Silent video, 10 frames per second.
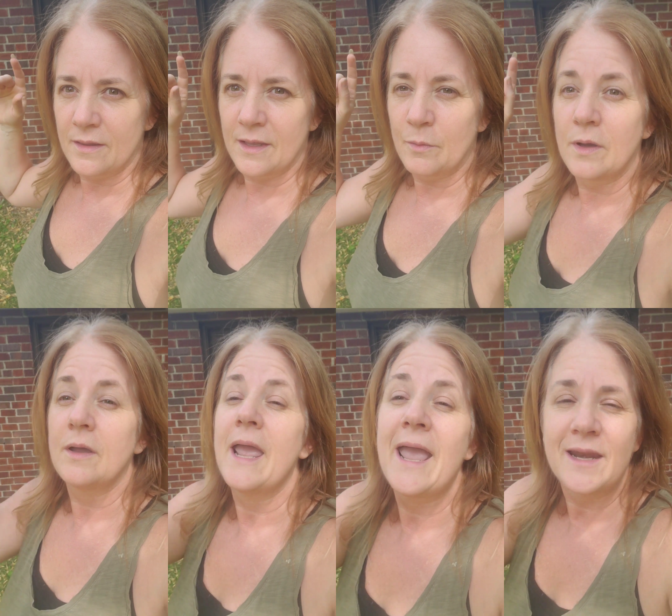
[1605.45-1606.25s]
it
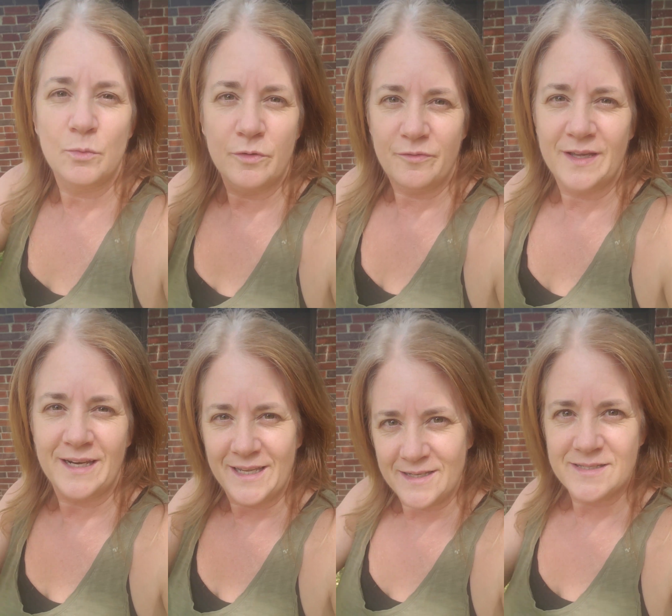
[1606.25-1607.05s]
will fit
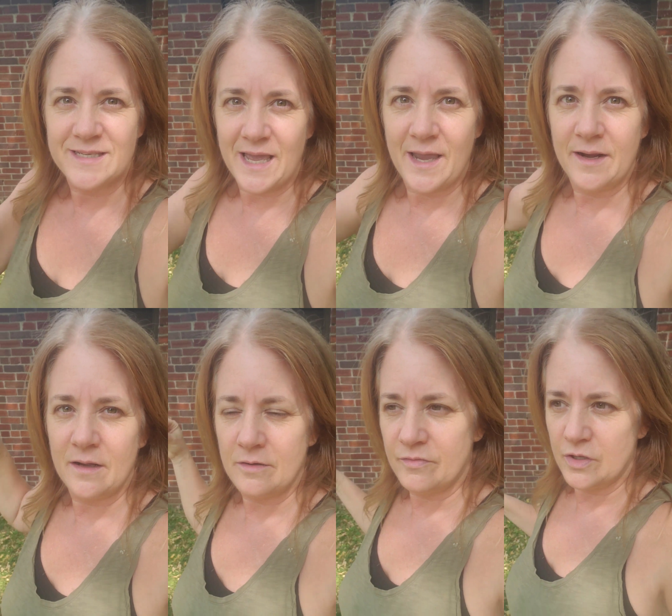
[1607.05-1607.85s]
inside
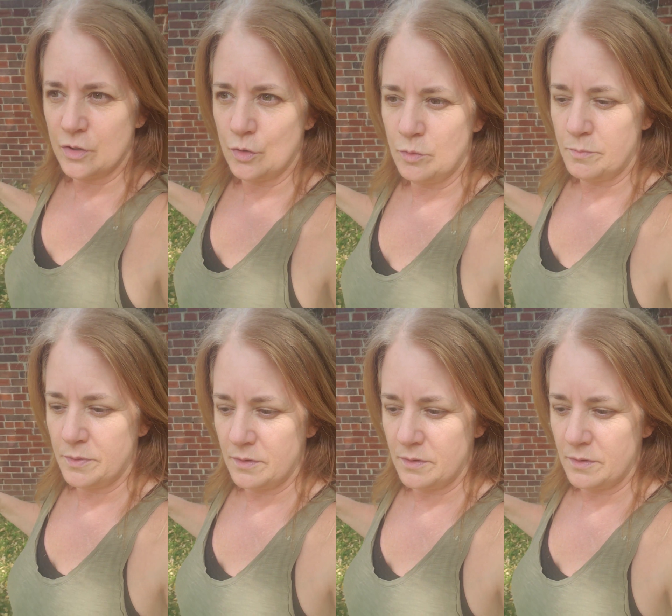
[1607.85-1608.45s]
of the coop,